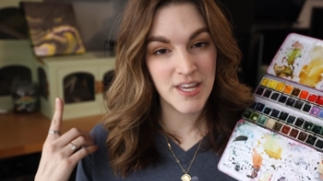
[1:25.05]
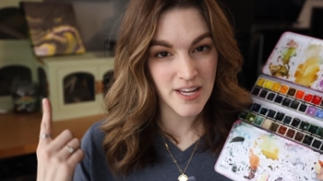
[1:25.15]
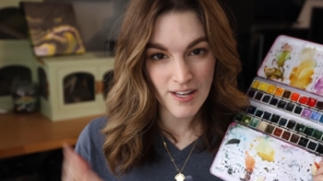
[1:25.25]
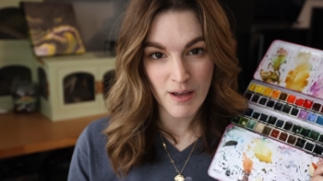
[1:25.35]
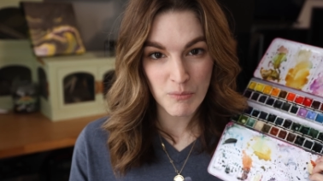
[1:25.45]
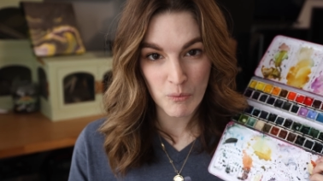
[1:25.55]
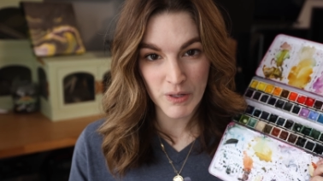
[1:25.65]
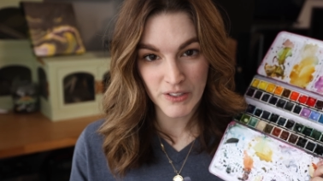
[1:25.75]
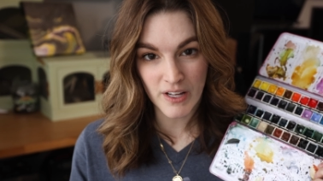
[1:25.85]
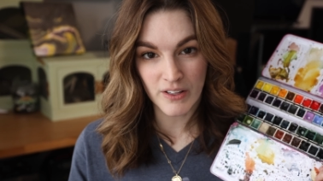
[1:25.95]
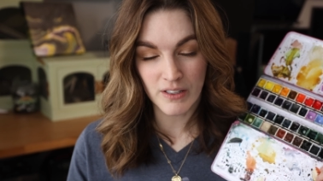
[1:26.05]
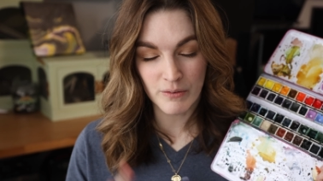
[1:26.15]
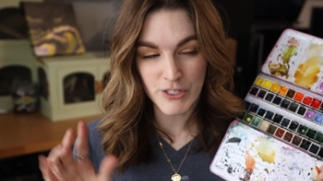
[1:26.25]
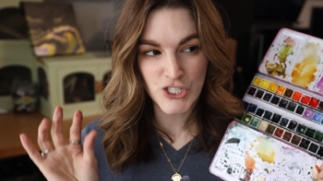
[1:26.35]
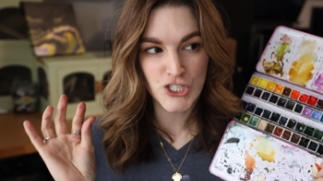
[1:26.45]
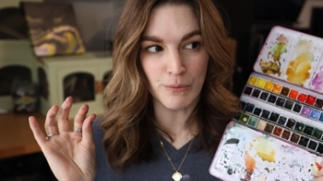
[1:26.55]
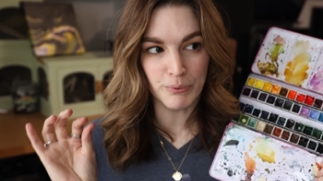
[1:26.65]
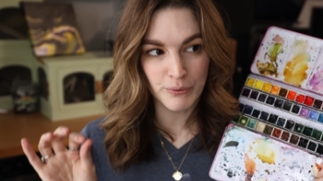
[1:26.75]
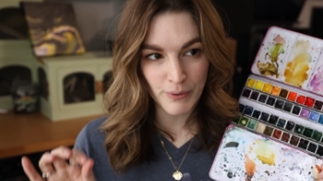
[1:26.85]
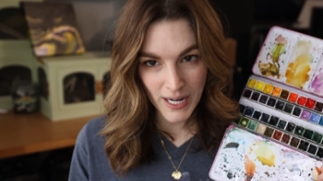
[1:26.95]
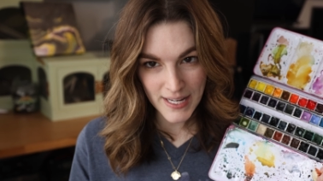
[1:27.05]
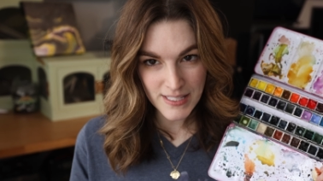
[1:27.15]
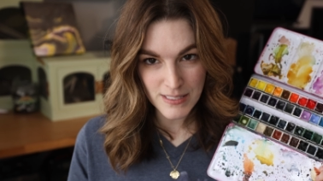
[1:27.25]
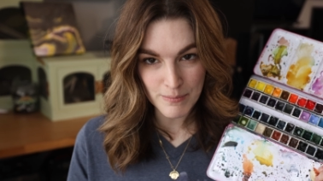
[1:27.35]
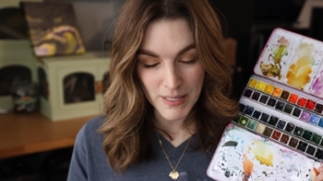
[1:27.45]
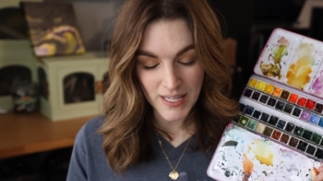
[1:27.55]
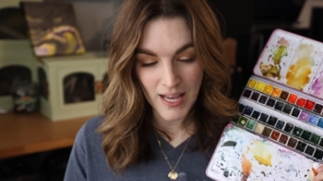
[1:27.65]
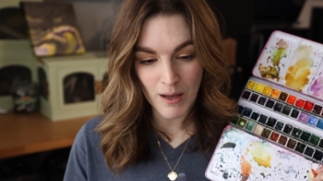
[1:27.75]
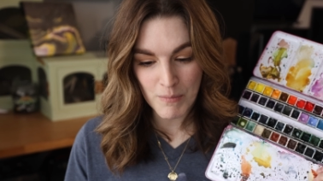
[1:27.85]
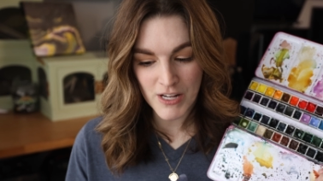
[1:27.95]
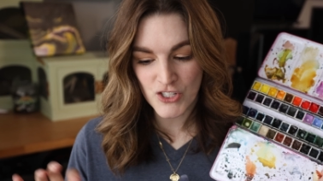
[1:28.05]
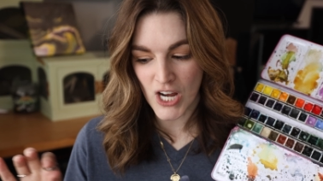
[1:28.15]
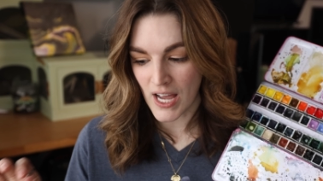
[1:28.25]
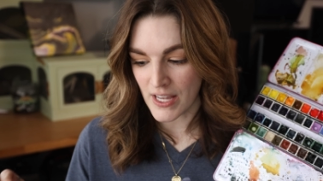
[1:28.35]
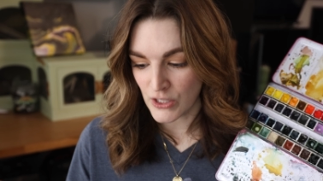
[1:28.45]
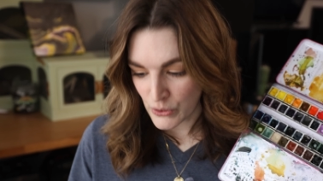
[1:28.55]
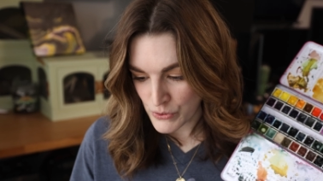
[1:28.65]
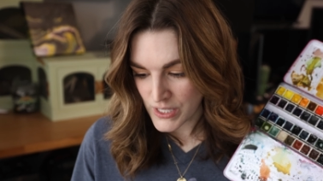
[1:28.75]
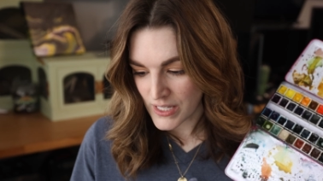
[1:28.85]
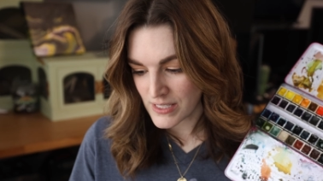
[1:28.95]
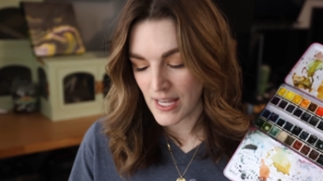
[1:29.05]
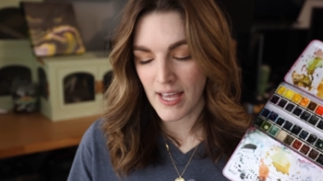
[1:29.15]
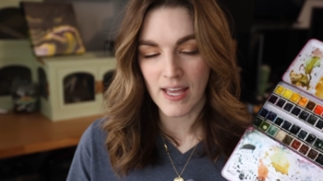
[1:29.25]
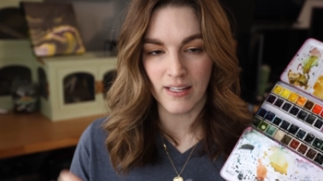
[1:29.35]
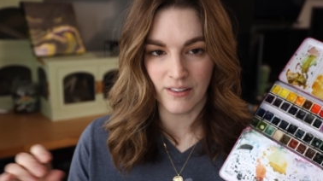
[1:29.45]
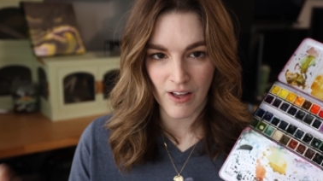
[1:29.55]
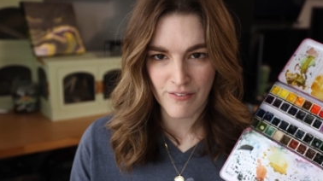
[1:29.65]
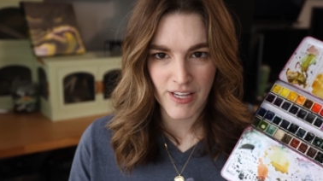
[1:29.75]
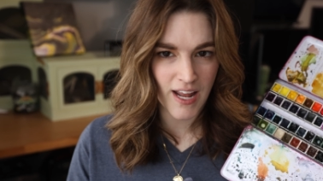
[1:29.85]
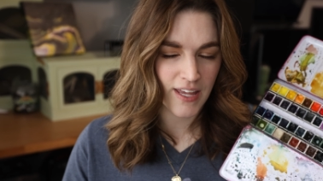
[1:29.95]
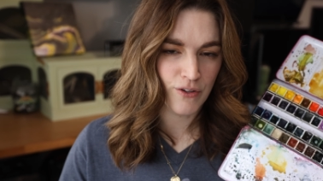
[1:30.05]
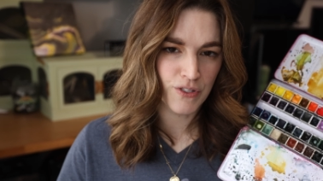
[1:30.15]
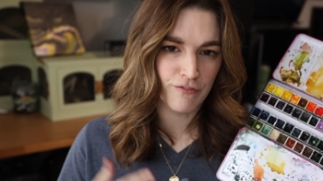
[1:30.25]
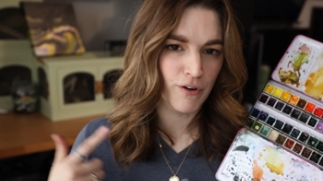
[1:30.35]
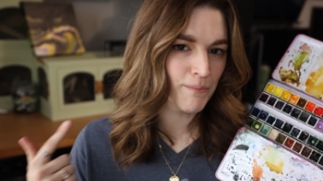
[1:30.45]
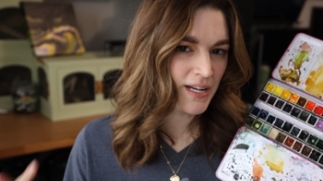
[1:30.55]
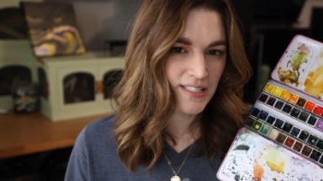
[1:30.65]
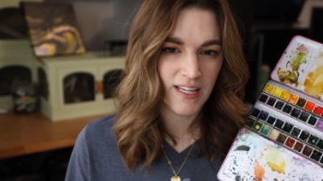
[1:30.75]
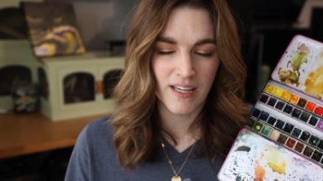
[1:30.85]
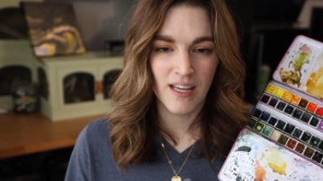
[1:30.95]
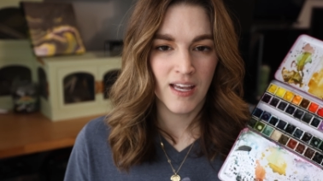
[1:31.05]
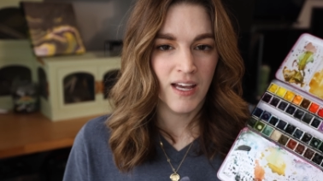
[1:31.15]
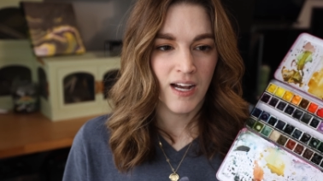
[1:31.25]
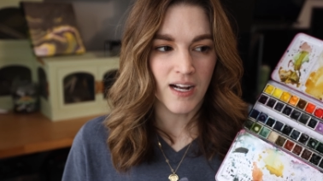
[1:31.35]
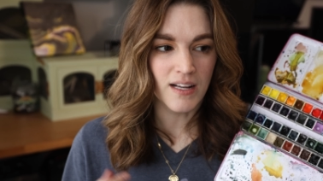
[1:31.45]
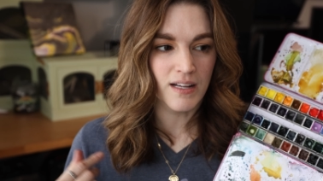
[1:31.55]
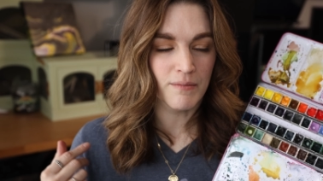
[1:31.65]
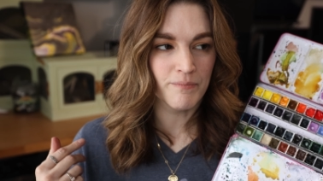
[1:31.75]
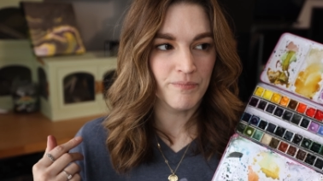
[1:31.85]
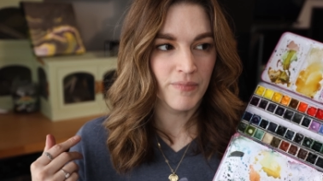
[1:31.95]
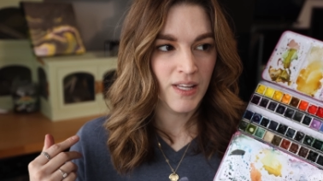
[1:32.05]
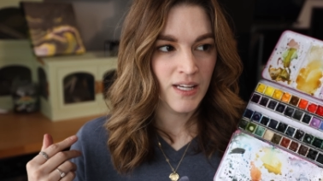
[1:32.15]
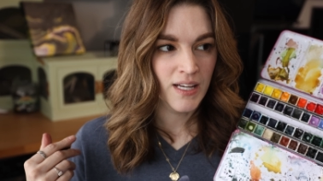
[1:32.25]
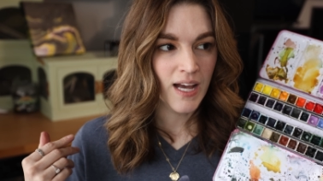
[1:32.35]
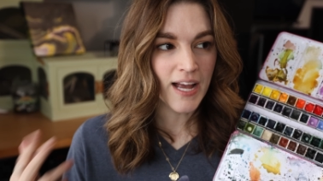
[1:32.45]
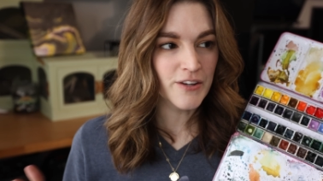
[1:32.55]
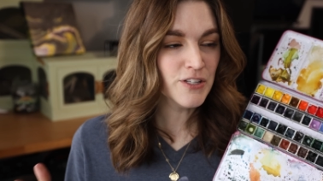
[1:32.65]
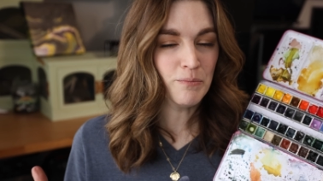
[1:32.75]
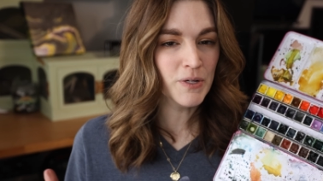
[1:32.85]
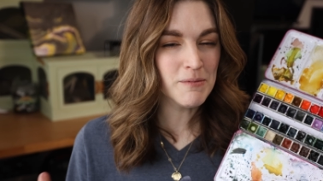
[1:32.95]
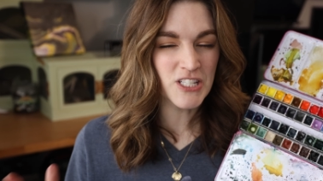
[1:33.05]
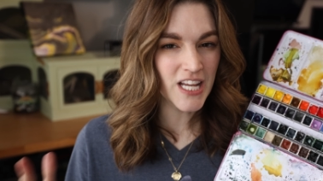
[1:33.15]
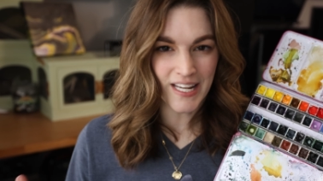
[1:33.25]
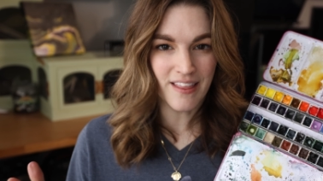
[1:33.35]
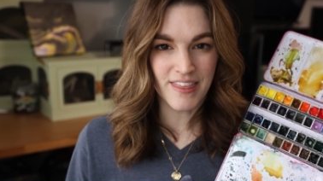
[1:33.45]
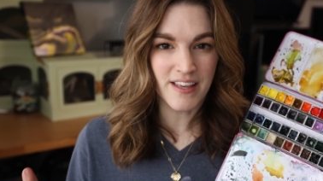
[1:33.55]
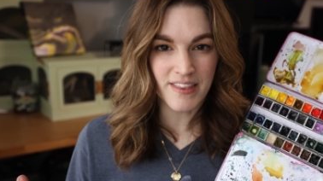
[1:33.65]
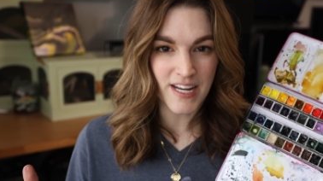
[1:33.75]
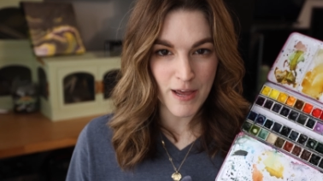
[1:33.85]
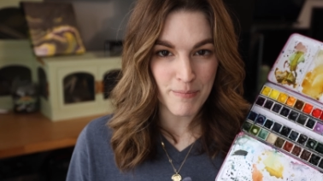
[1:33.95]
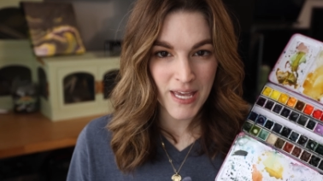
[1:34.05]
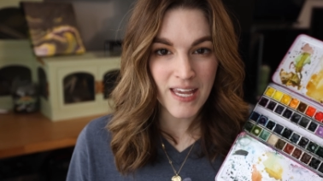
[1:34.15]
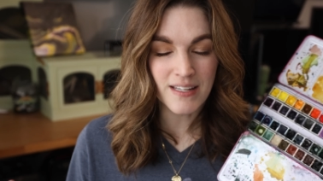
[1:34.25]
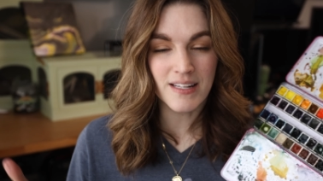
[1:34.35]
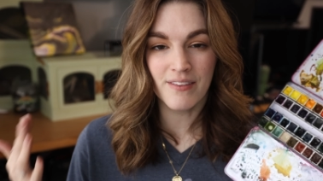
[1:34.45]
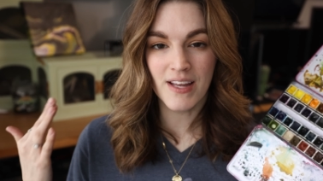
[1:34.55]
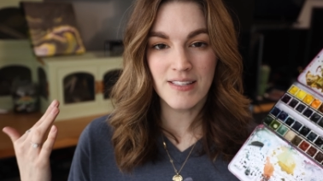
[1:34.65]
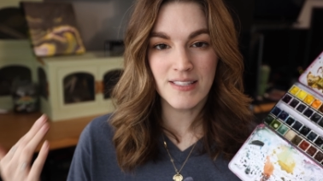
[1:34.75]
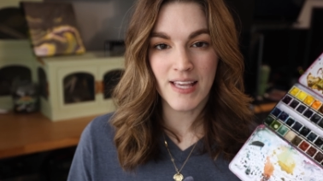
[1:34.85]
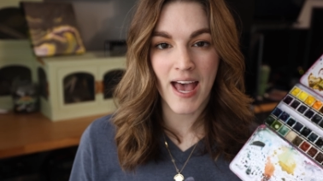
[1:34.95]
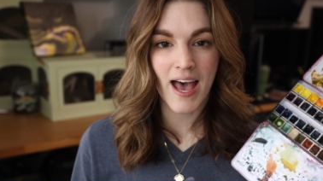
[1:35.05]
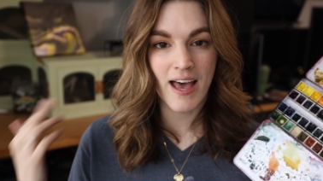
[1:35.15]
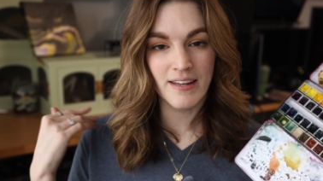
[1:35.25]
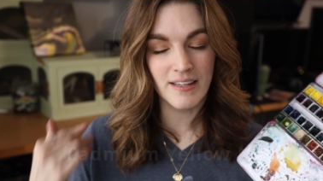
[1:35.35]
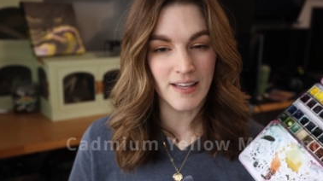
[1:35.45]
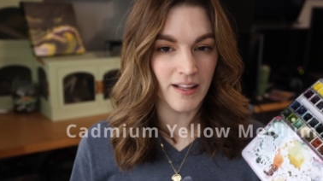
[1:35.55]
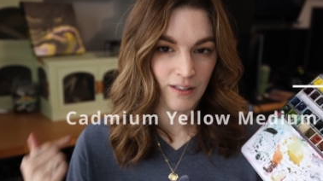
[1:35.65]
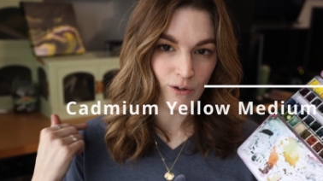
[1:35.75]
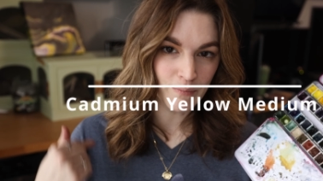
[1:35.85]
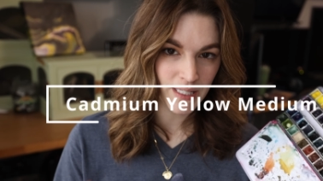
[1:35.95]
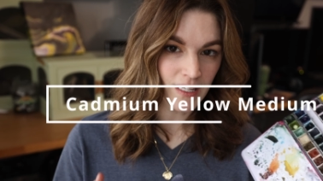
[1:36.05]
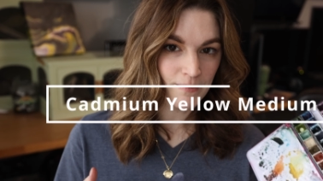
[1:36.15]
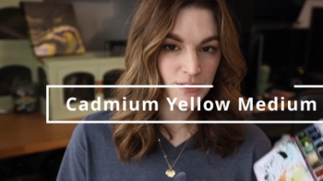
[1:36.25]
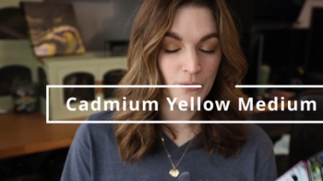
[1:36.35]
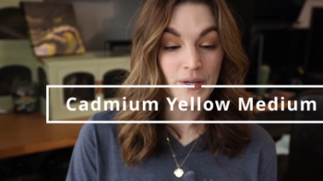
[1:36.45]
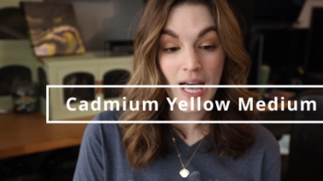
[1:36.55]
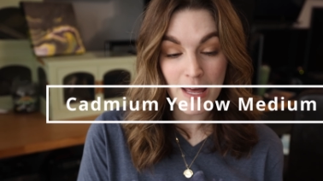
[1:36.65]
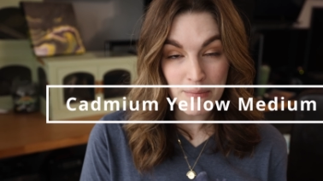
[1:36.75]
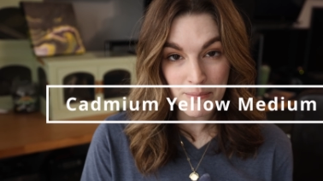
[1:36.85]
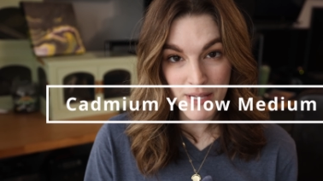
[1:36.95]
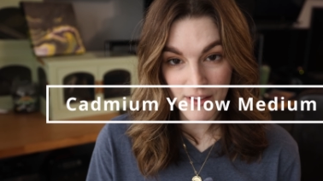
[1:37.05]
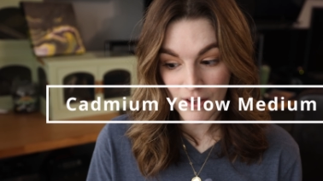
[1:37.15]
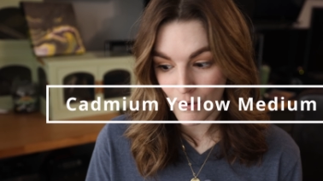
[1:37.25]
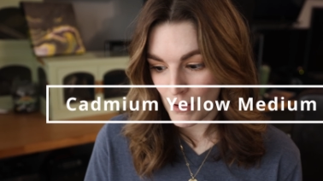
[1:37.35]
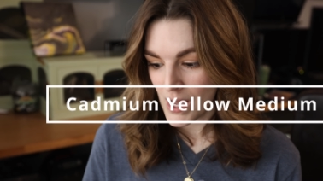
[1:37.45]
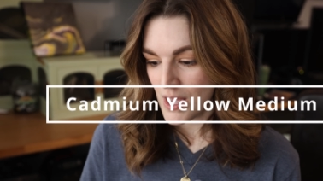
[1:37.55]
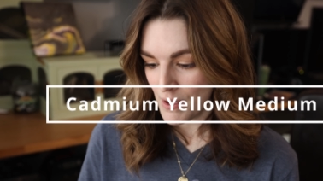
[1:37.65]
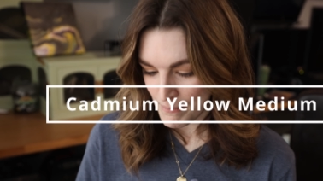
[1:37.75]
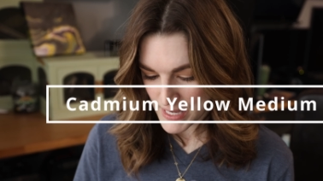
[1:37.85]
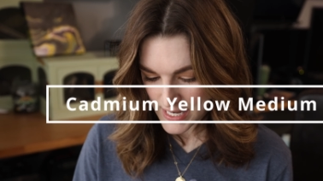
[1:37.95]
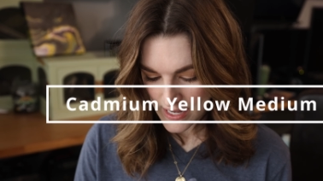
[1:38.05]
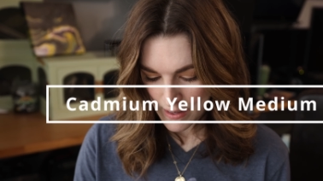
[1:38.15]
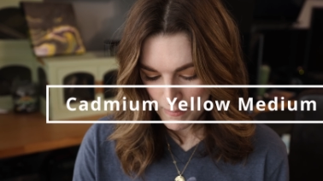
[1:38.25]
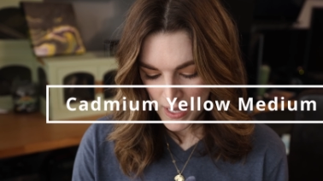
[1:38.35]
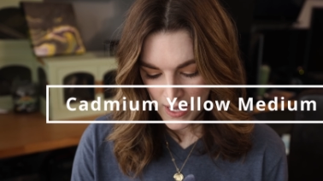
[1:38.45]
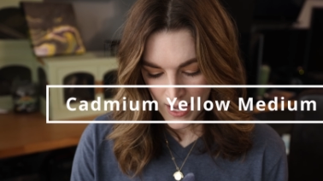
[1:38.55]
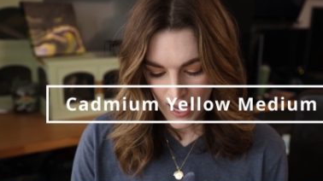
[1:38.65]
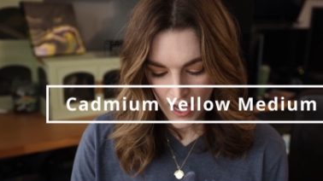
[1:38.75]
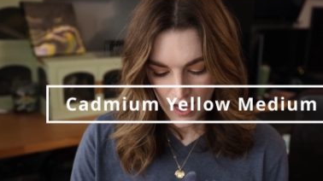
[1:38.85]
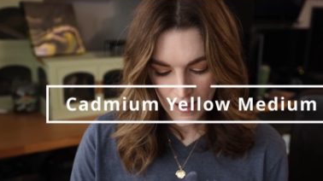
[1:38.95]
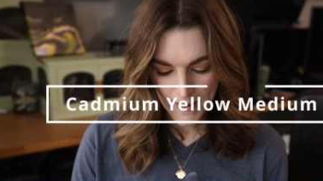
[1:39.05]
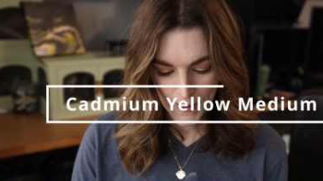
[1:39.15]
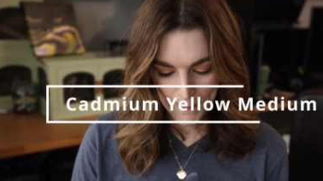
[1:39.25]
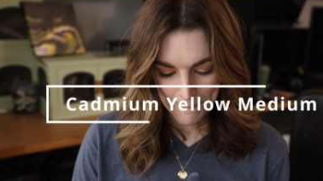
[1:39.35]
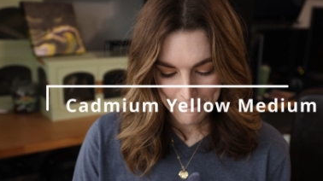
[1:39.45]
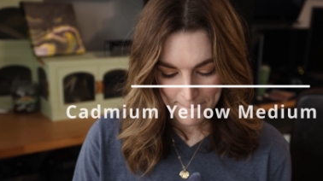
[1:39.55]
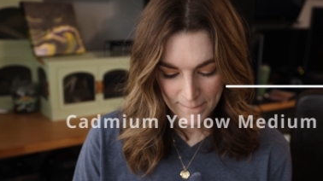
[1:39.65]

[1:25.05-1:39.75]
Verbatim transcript: the number one color, which surprised me how much I use it and love it. I use it for mixing. I use it in pretty much anything that I paint, and that's Cad Yellow Medium. So Cadmium Yellow Medium. I've